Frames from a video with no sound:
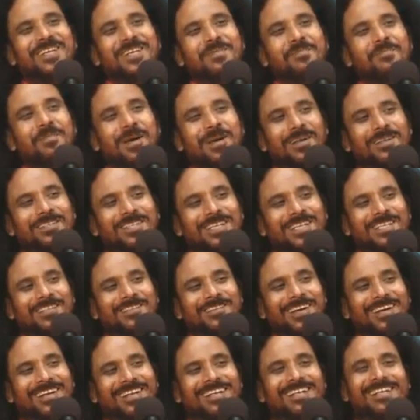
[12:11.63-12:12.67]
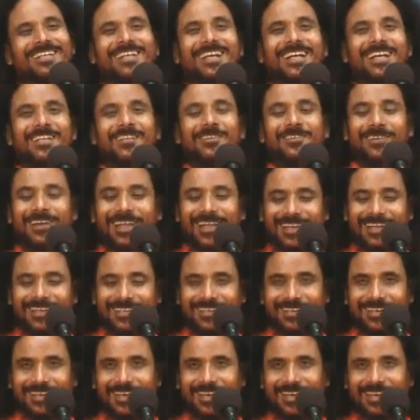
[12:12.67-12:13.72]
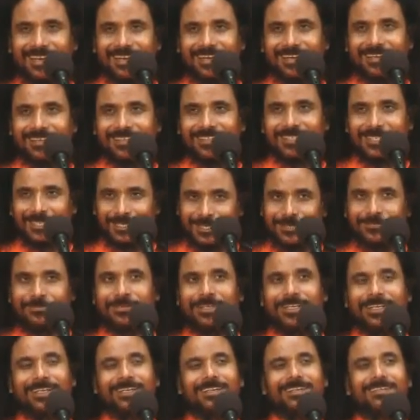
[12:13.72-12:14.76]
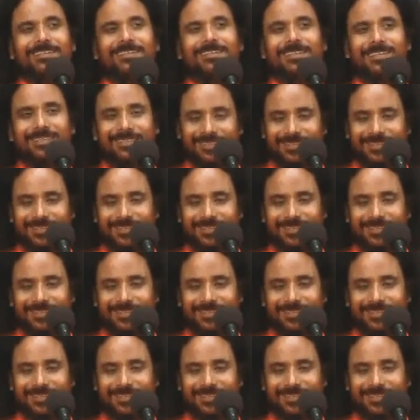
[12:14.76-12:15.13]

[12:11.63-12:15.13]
And the Master, you are dead, can you write and certificate?